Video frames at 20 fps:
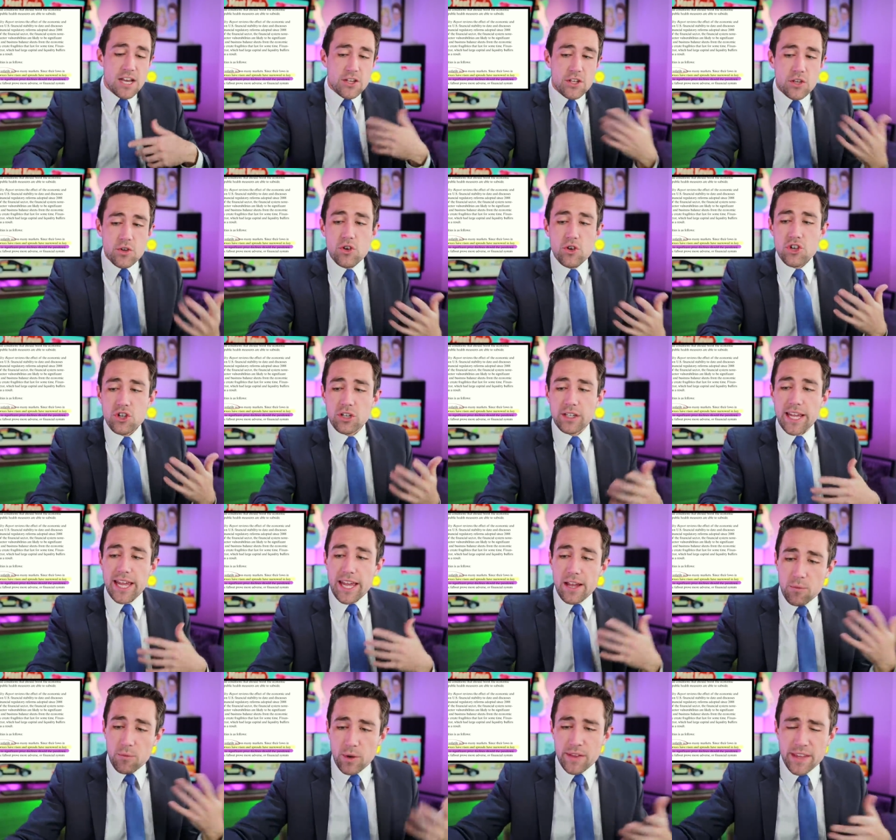
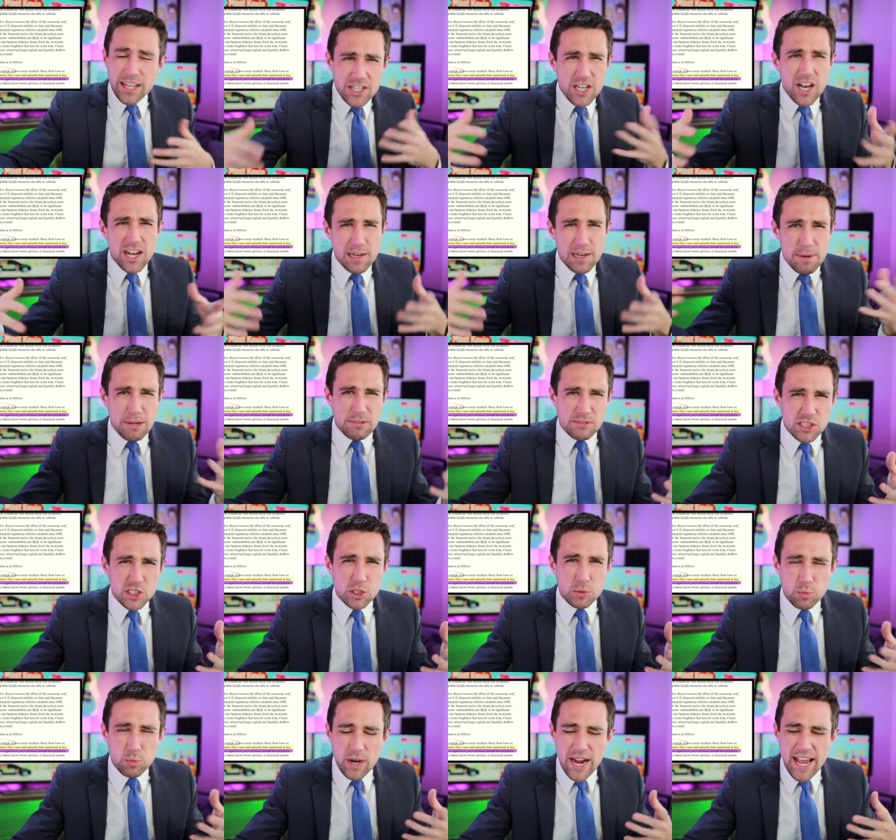Usually, when they talk about
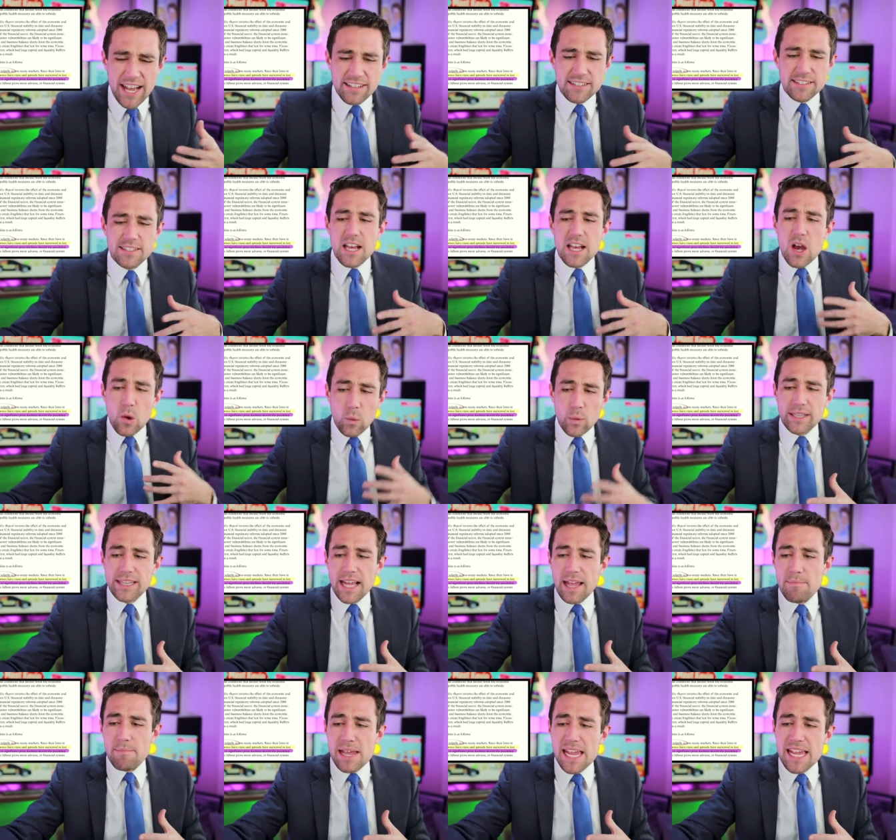spreads, what
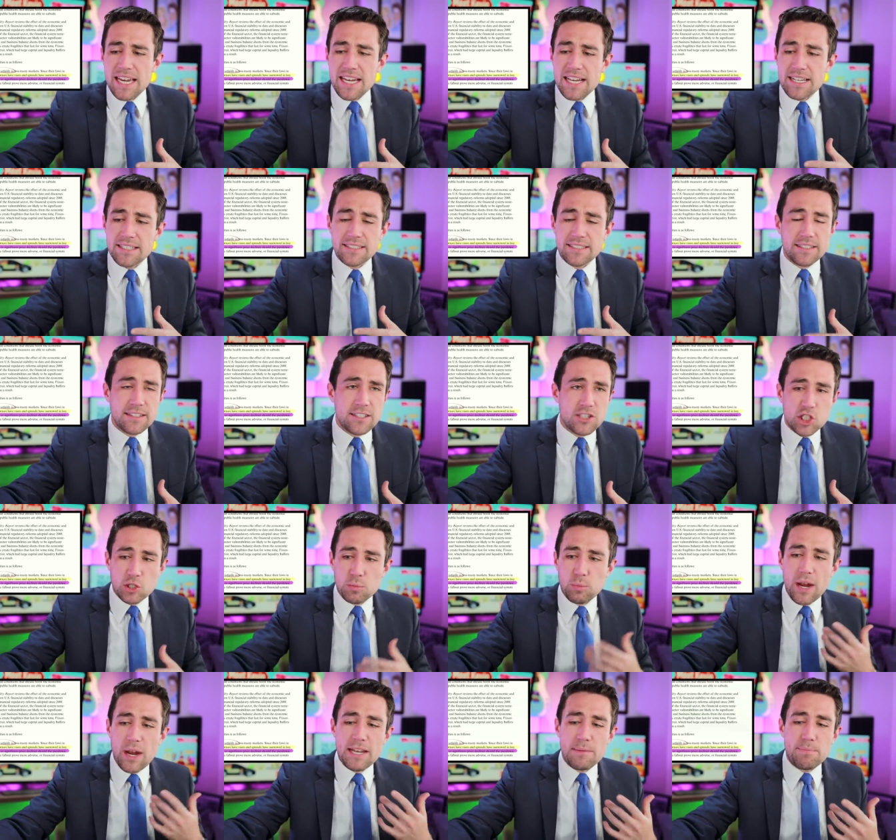they mean is the
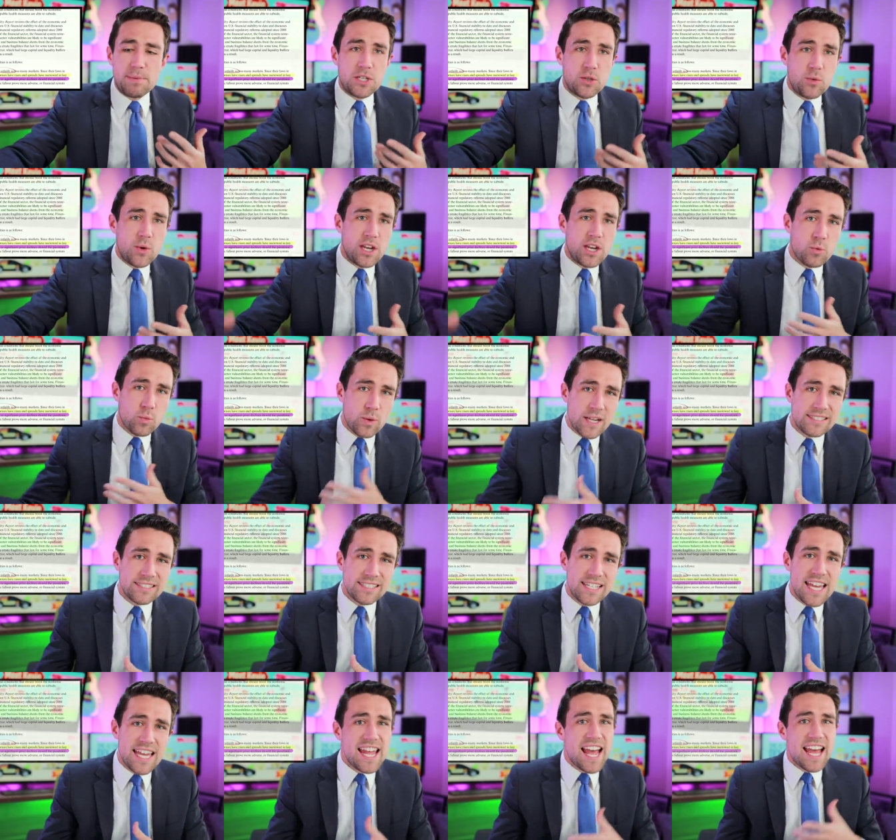spread between
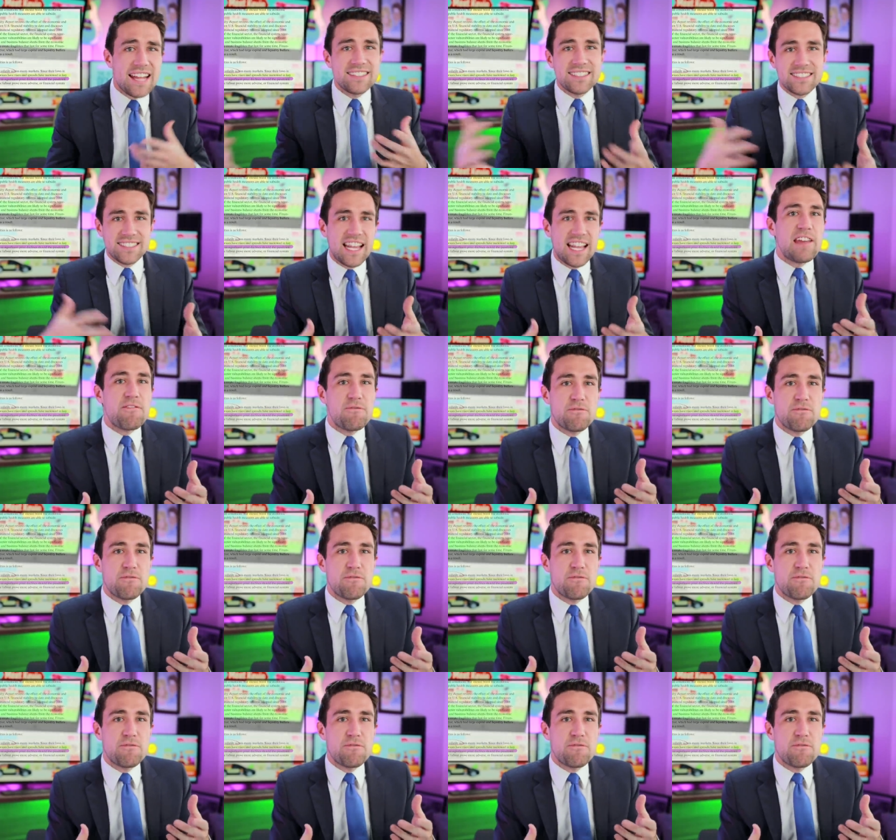risky and safe